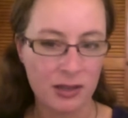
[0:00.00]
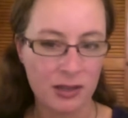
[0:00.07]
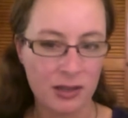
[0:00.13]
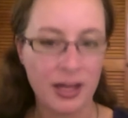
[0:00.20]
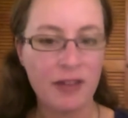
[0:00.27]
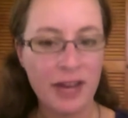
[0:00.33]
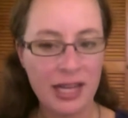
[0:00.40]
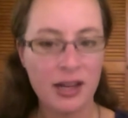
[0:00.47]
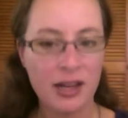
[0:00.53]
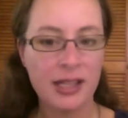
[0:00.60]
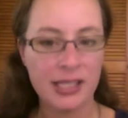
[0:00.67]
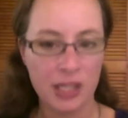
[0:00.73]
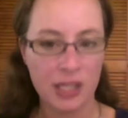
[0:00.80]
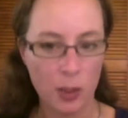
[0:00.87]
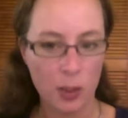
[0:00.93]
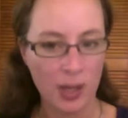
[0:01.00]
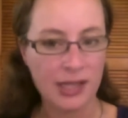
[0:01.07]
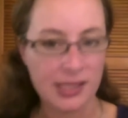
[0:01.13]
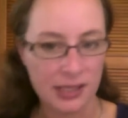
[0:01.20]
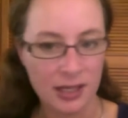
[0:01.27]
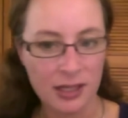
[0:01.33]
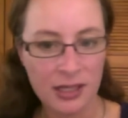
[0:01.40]
Like recognizing you are
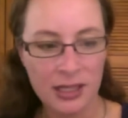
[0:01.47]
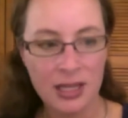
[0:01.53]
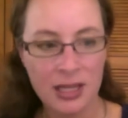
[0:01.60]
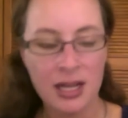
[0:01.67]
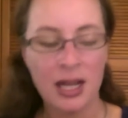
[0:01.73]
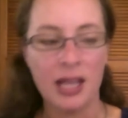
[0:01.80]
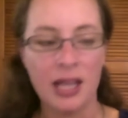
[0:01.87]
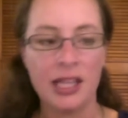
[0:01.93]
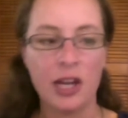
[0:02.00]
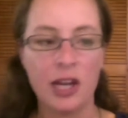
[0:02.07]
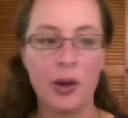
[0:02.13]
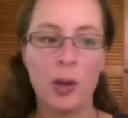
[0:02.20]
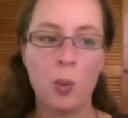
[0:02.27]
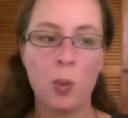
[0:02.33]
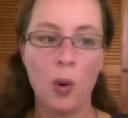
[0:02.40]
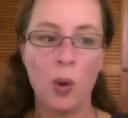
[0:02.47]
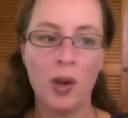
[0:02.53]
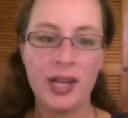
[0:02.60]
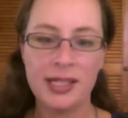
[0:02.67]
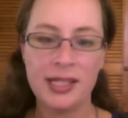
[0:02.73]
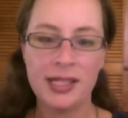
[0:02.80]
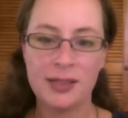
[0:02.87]
stuck and then going, what
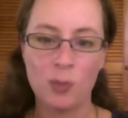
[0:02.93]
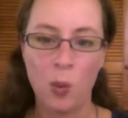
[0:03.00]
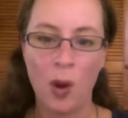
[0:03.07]
is